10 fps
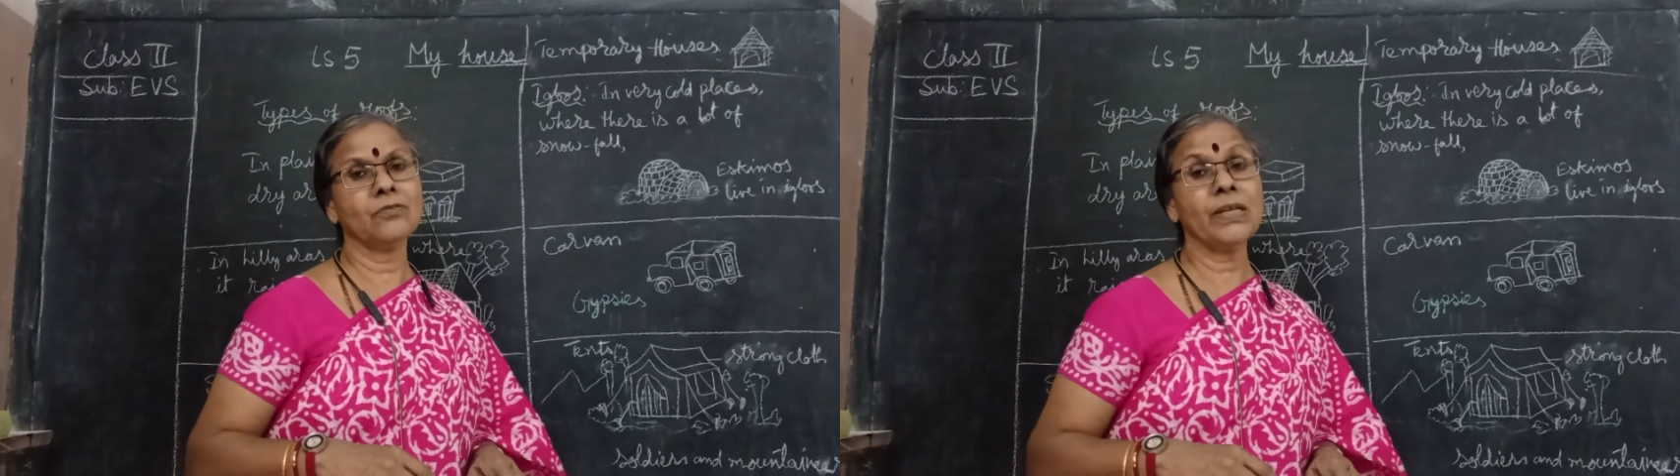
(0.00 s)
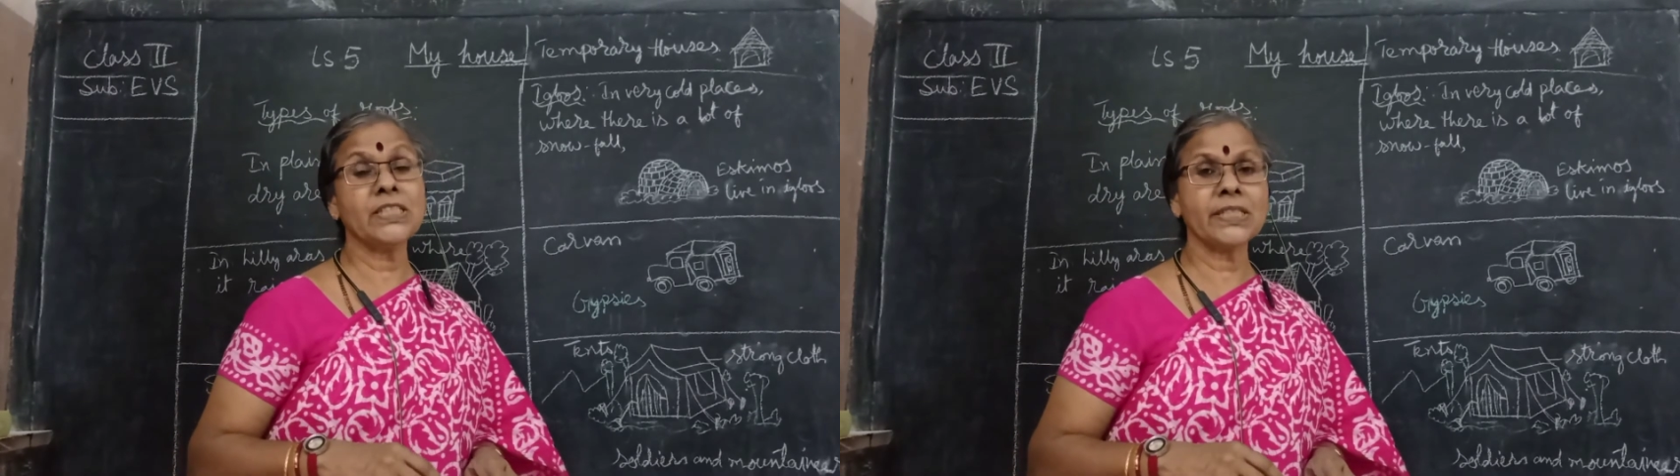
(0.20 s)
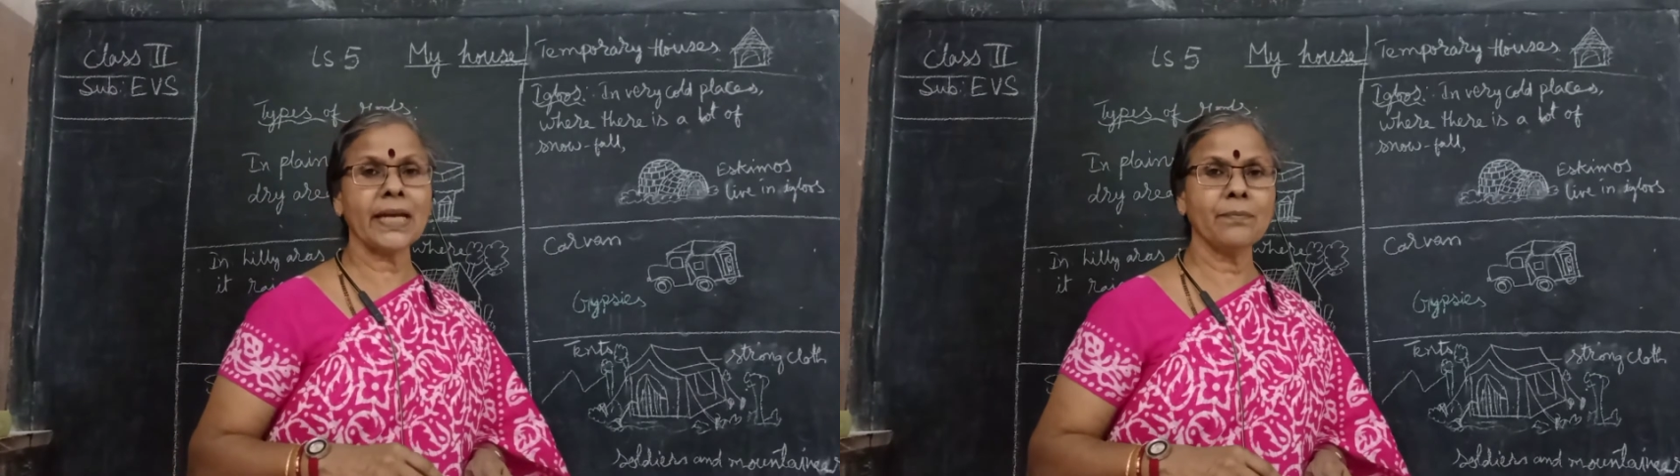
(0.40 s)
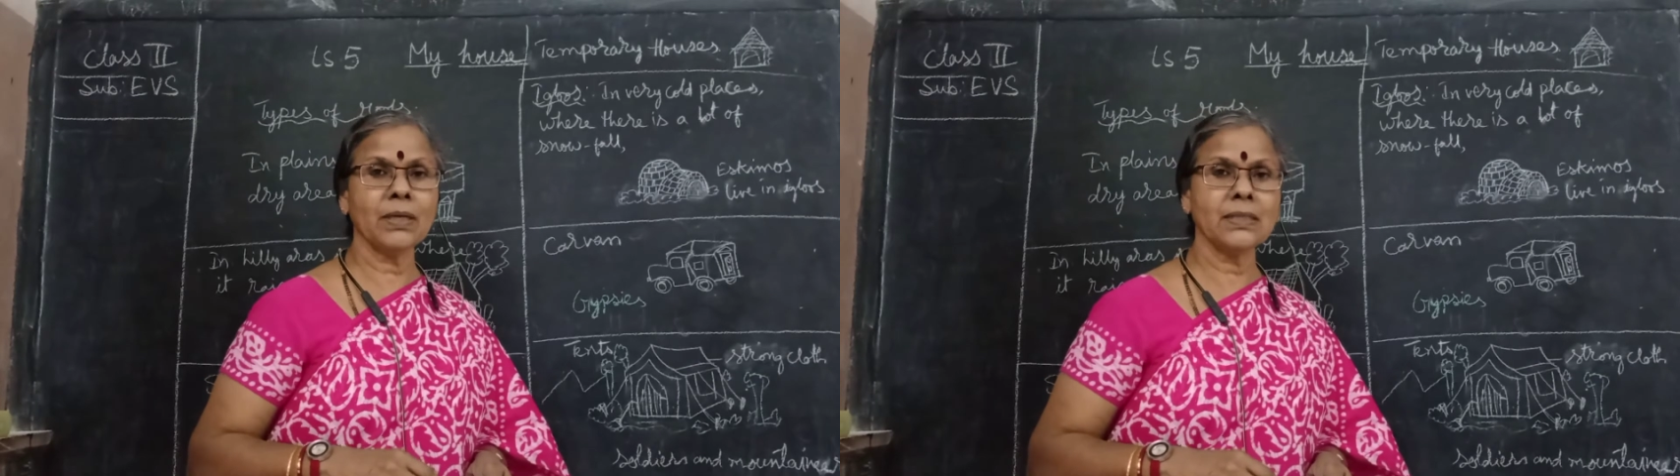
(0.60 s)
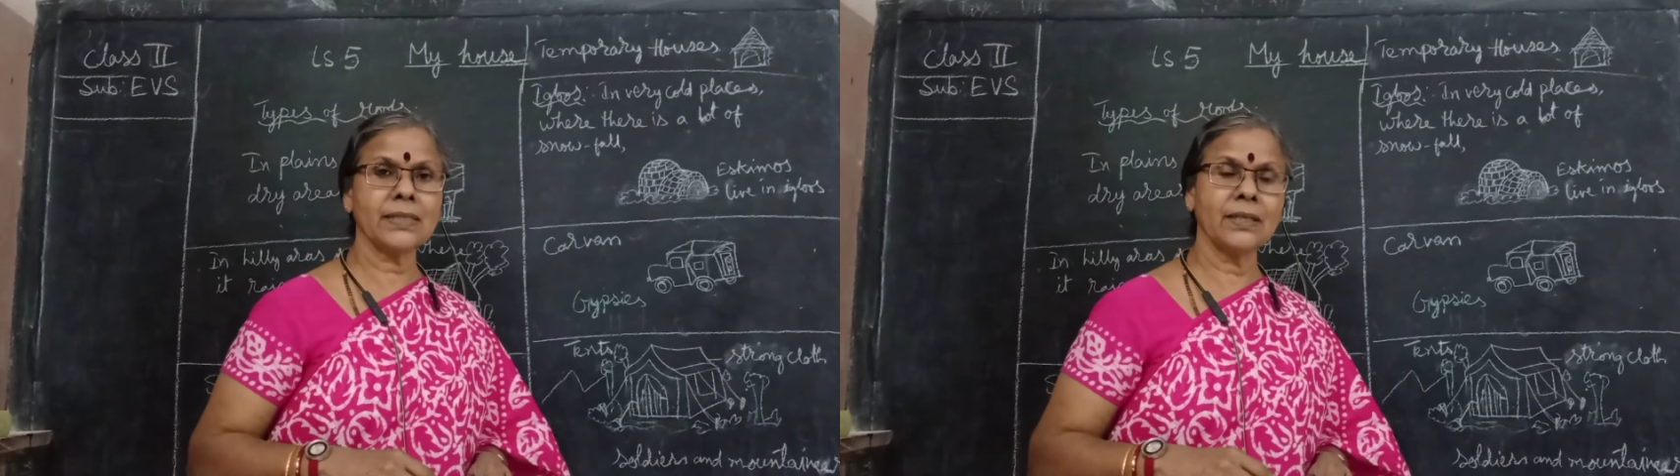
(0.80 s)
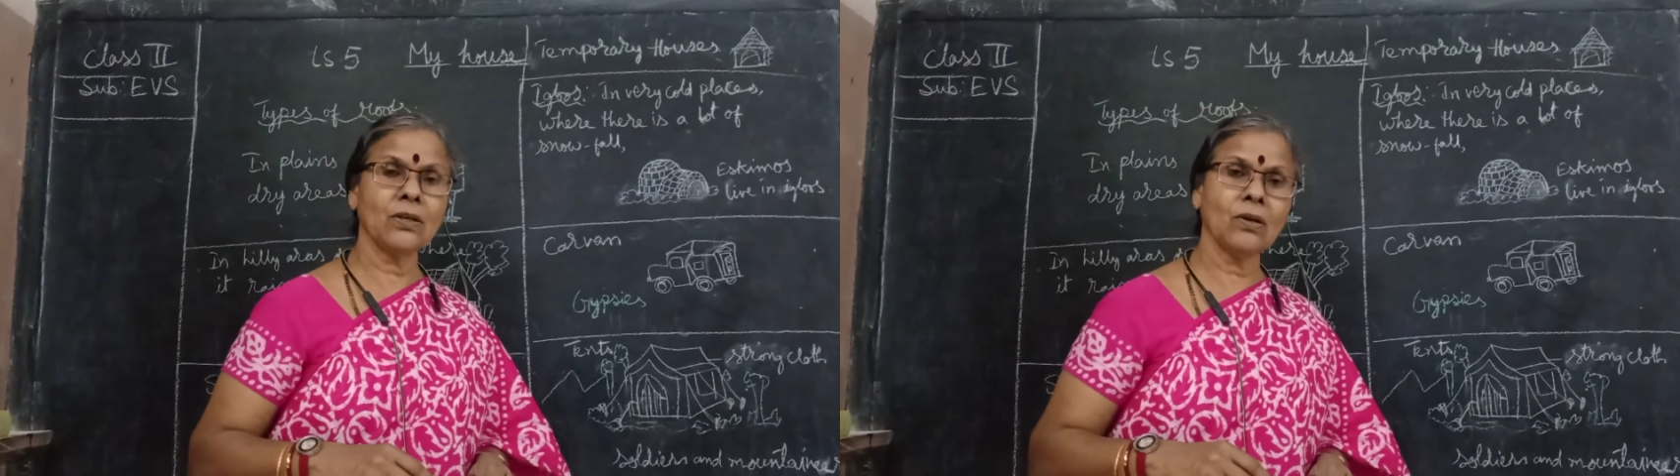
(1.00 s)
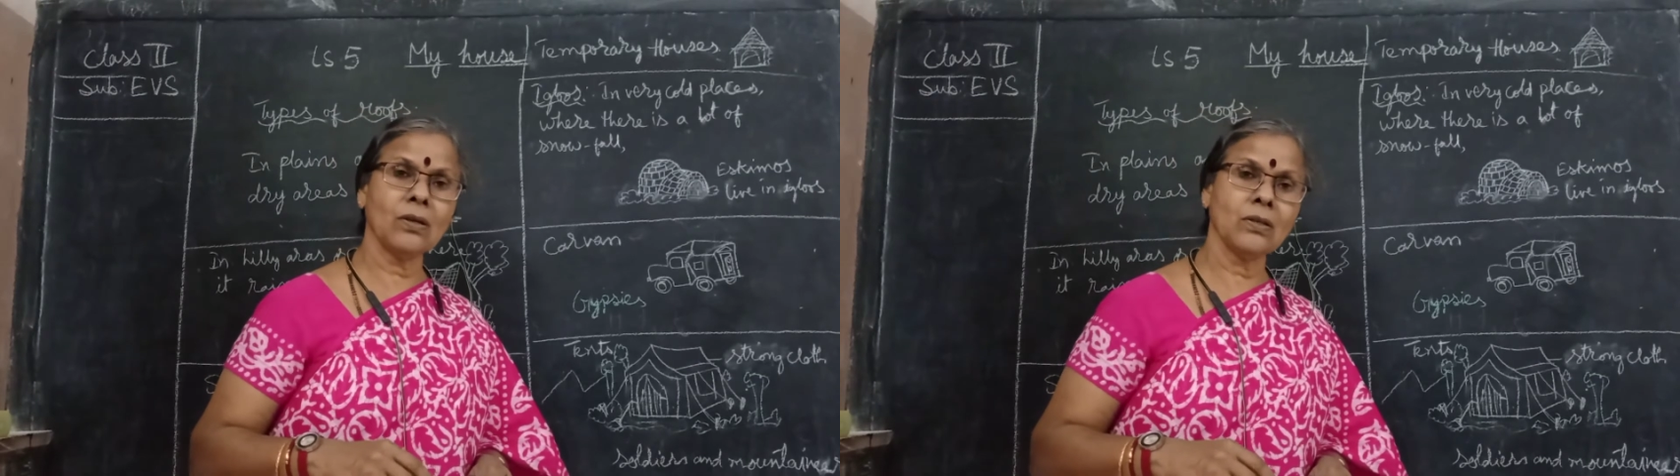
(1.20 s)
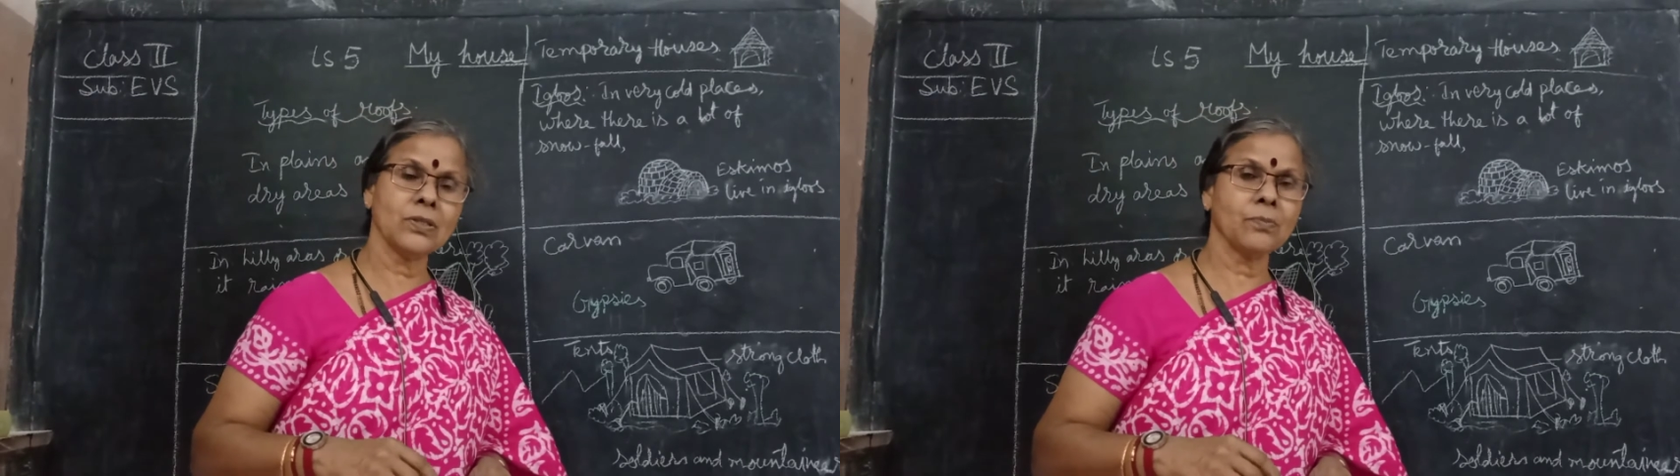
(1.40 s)
vegetables and all
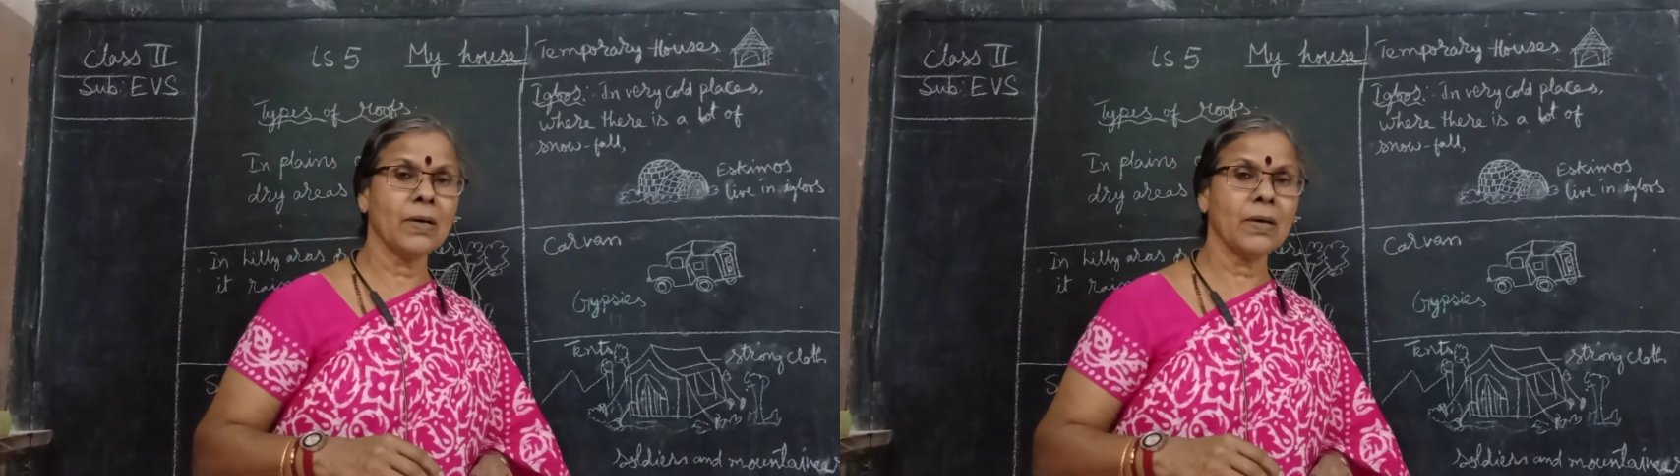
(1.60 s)
also,